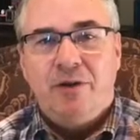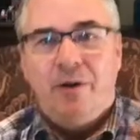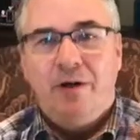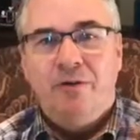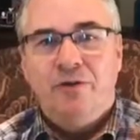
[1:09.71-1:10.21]
So
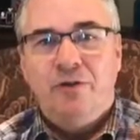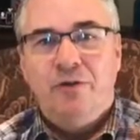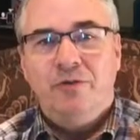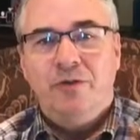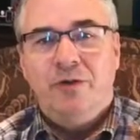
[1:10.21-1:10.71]
Uncle
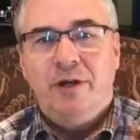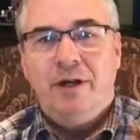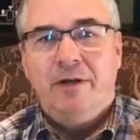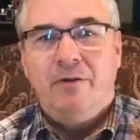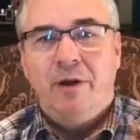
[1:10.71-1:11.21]
Joe's
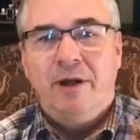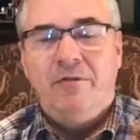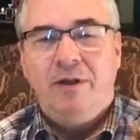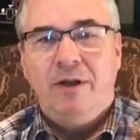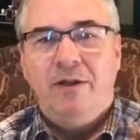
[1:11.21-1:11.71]
gravy,